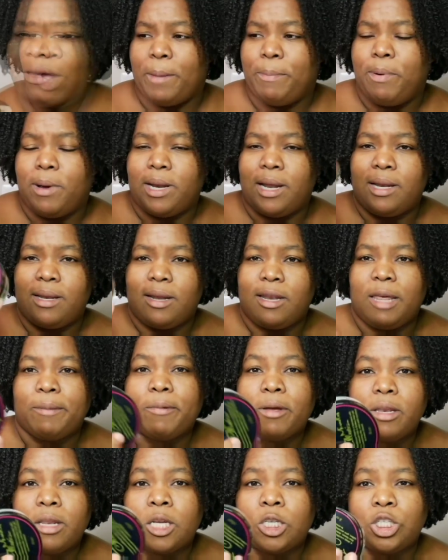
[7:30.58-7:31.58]
So I put in the
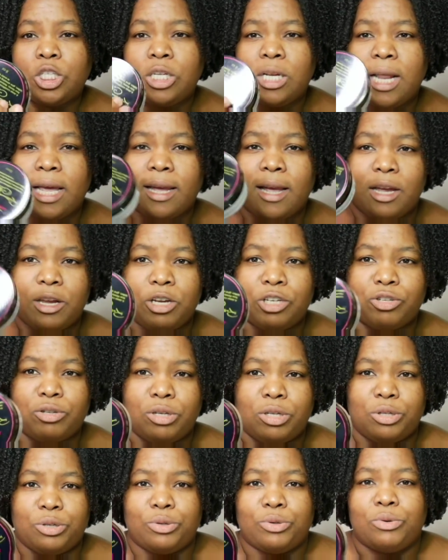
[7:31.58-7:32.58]
deep conditioner like I
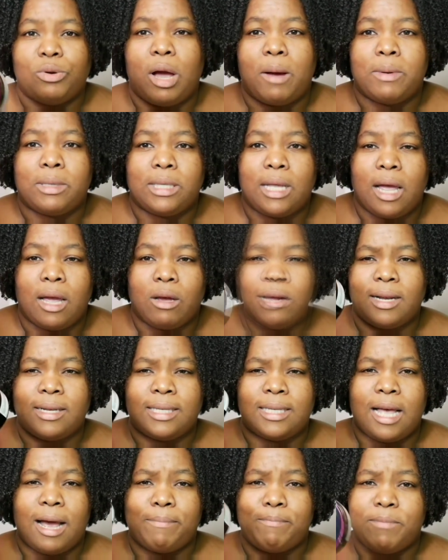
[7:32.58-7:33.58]
usually do. I was like,
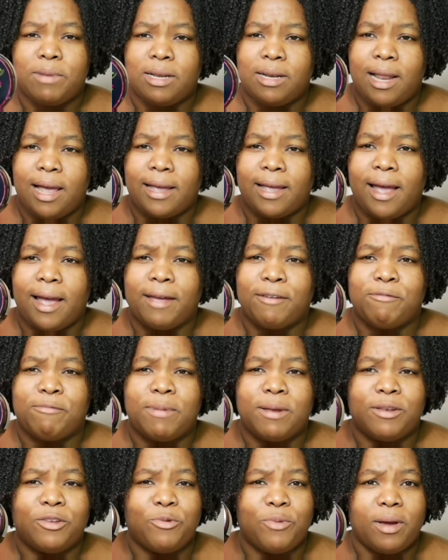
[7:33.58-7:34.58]
nothing's happening. Like I've
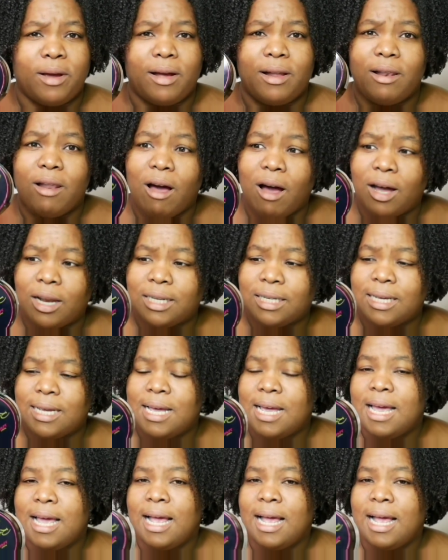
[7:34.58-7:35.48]
been doing a lot.